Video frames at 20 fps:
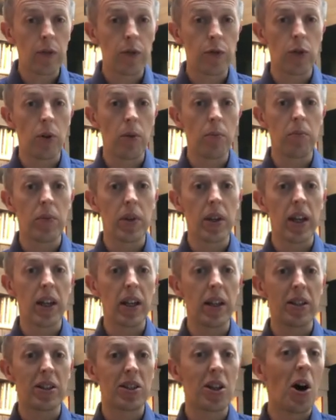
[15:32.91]
from
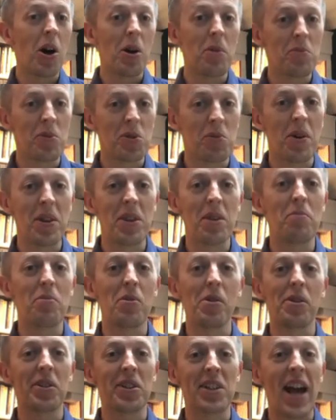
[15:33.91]
the times when the
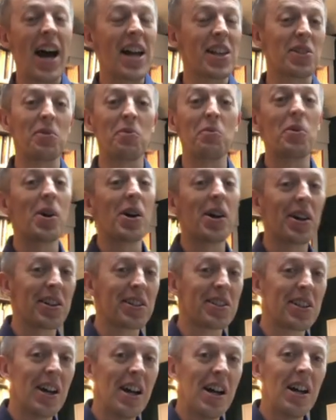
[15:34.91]
product hasn't
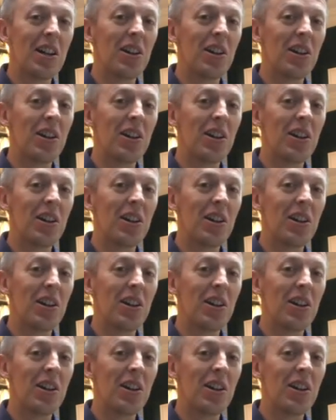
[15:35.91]
worked,